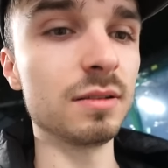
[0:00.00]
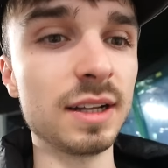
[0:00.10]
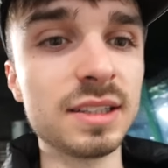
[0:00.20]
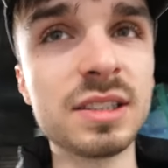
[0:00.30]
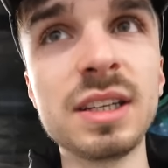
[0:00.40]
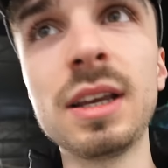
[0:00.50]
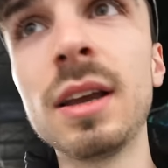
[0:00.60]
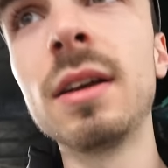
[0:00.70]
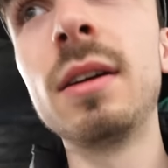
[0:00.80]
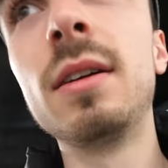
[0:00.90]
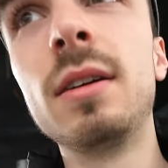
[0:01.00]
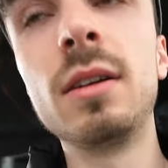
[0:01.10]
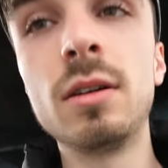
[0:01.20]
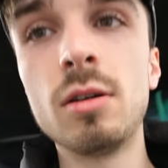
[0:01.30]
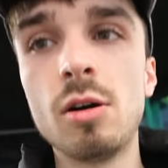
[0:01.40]
let's see.
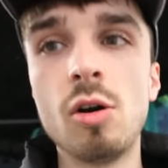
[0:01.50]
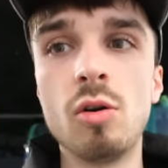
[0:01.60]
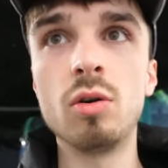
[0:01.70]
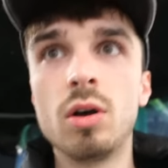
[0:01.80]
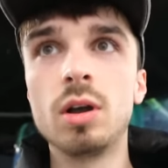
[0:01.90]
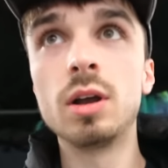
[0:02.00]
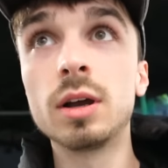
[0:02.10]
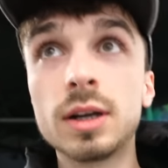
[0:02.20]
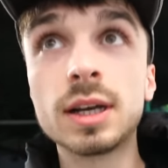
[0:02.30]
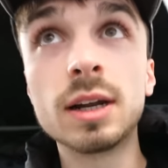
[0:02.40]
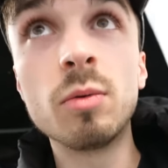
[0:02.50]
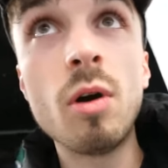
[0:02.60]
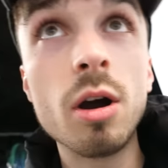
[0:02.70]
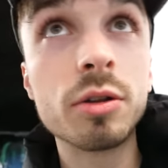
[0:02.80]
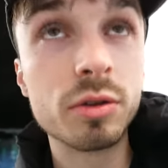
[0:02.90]
Oh, gotta
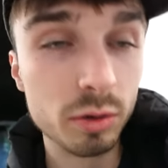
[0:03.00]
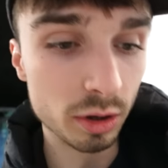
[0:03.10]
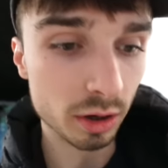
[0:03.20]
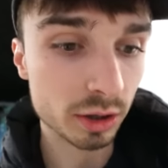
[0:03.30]
walk through the